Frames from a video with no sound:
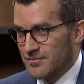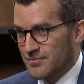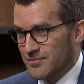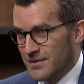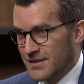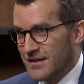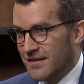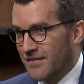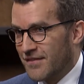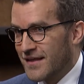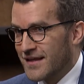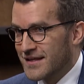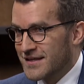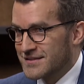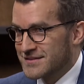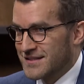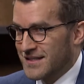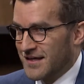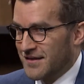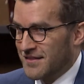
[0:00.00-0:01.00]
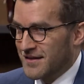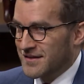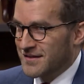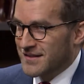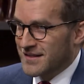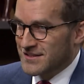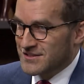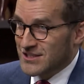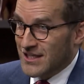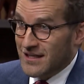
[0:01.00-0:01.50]
But the thing is, I think
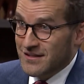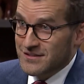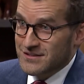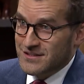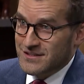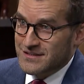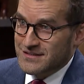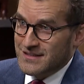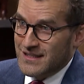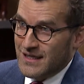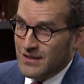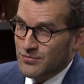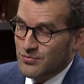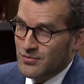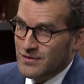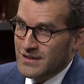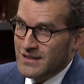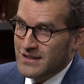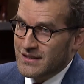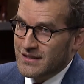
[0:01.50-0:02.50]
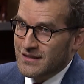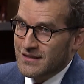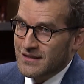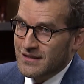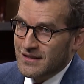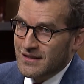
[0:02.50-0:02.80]
the challenge is that we